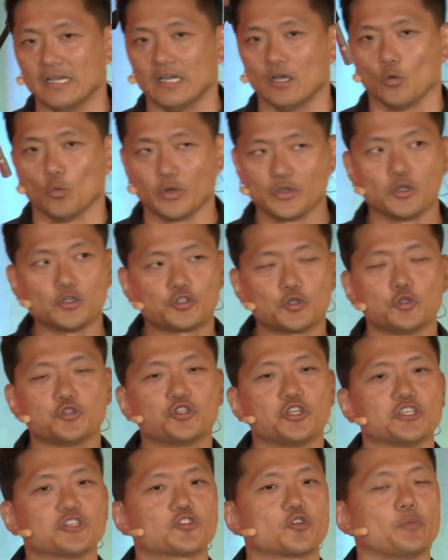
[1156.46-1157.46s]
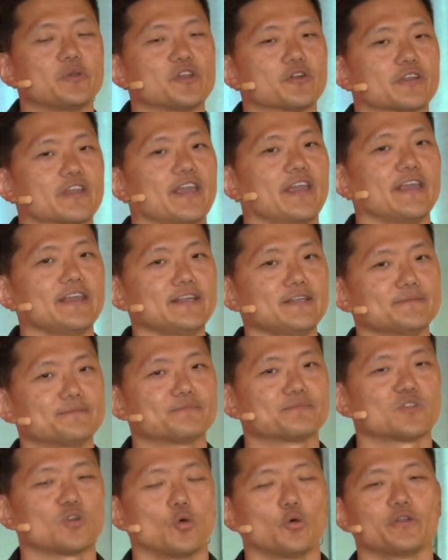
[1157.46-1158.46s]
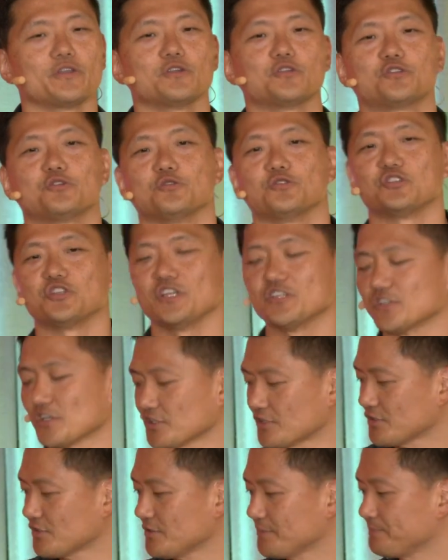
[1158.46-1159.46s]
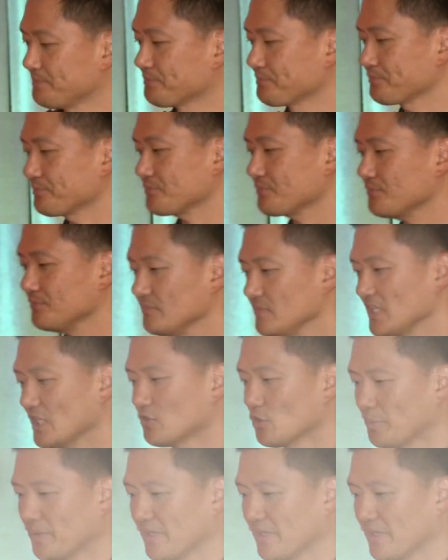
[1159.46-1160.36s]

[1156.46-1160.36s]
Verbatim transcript: Will you choose Jesus to be your king or will you choose Jesus to be